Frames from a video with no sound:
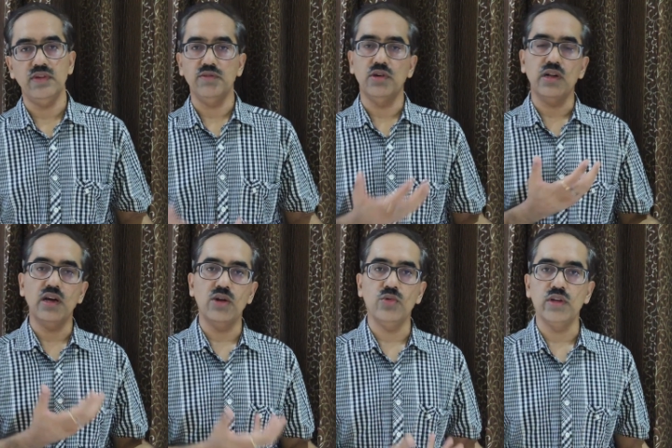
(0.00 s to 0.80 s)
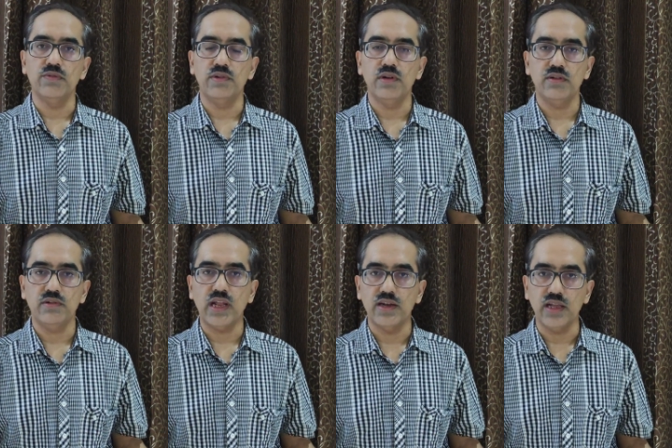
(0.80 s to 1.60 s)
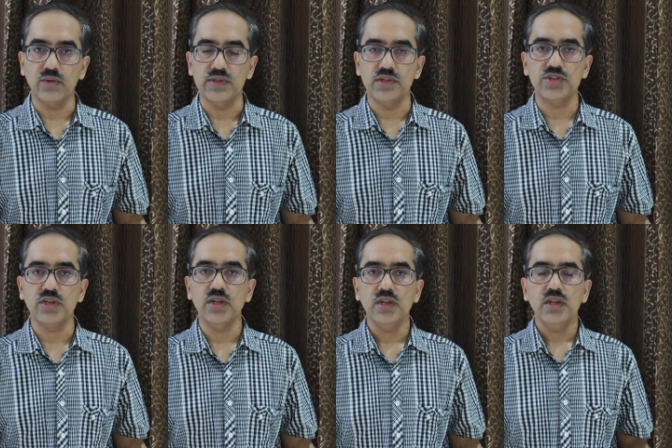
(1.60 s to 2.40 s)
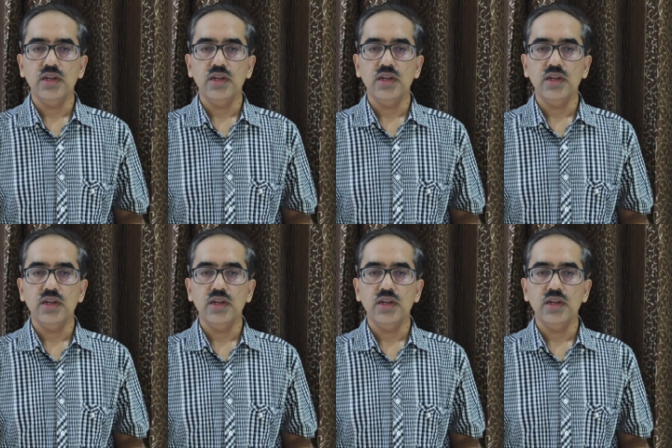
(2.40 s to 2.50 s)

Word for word: we have got ROI of talent acquisition,